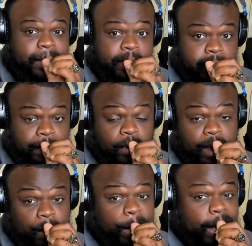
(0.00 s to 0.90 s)
to the
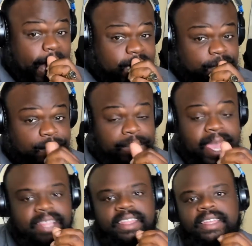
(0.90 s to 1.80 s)
point where it got so
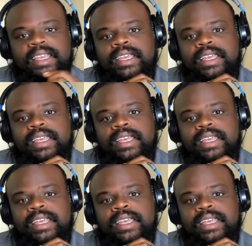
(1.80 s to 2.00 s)
bad that